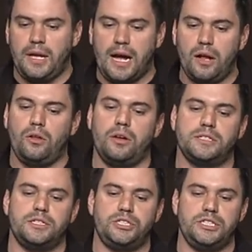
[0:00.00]
how long
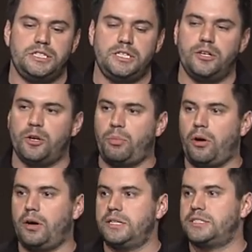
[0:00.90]
is the GC going to
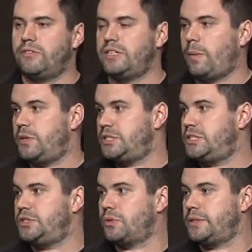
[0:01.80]
pause every time the
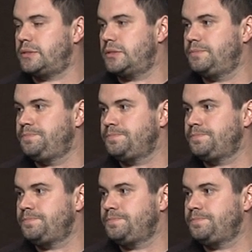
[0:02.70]
GC runs?